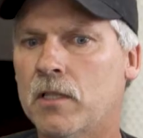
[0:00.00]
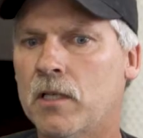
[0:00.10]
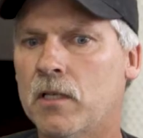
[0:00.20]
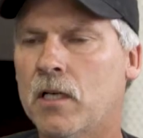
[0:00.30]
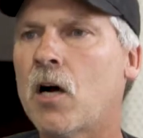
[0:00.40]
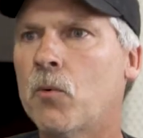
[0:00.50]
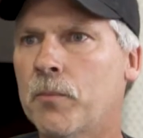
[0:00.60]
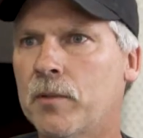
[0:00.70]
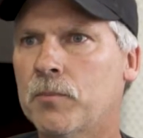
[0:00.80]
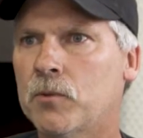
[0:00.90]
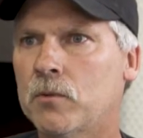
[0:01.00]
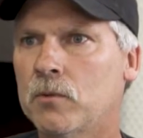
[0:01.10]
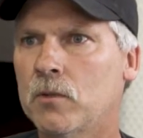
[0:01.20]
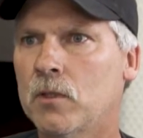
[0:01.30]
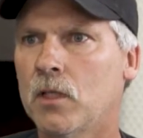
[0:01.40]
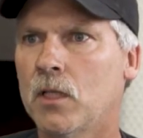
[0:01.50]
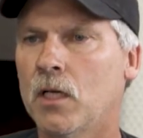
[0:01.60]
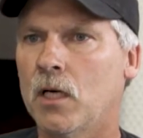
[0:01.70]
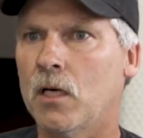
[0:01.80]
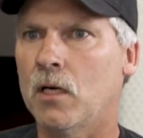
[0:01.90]
uh, how people
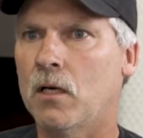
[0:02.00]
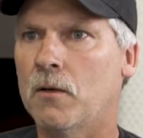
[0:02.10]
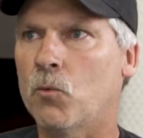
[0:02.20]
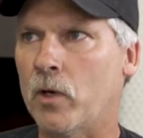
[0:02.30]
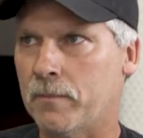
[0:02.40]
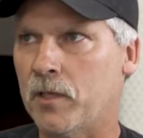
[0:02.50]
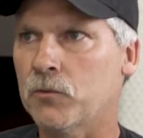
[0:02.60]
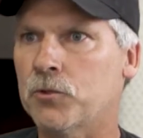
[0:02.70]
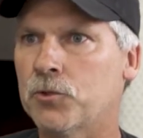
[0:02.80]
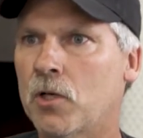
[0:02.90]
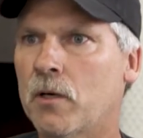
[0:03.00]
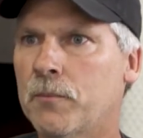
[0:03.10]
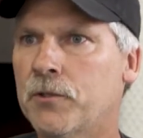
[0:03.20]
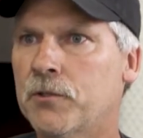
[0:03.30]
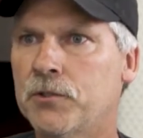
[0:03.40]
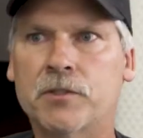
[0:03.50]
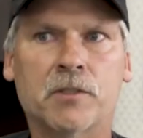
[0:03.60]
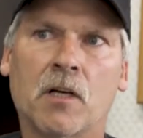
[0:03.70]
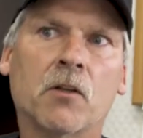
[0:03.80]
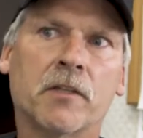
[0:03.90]
uh, went about their job here. You could
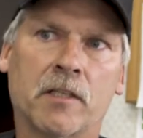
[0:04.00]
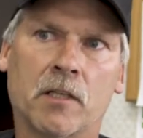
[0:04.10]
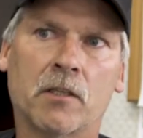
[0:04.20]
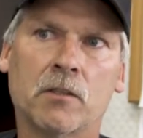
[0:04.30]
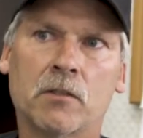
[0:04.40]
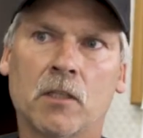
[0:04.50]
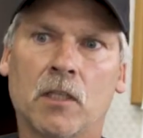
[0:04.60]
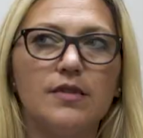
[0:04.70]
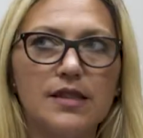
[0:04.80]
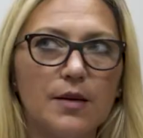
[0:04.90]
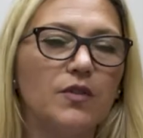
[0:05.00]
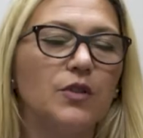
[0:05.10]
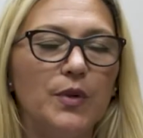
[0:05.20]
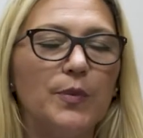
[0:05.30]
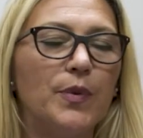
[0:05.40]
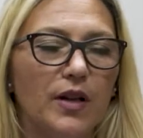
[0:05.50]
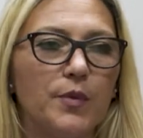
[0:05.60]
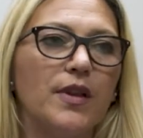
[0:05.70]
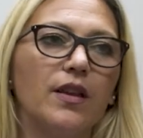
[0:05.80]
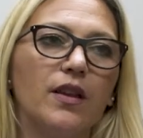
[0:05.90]
tell they cared. Some of the people are
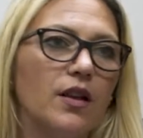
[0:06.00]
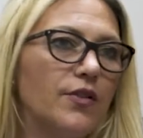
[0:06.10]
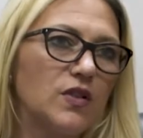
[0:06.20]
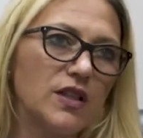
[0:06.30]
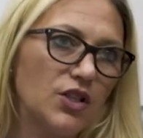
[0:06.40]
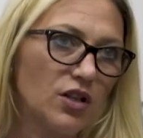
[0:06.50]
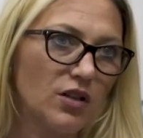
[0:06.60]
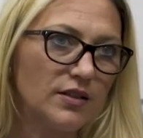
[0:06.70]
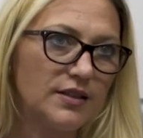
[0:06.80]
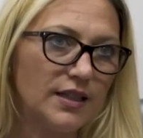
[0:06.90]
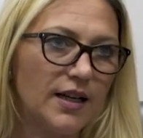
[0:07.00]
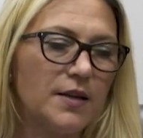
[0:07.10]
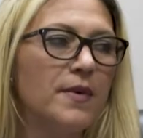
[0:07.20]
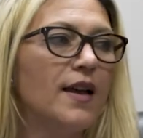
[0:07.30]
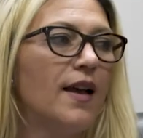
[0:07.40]
being here for such a long time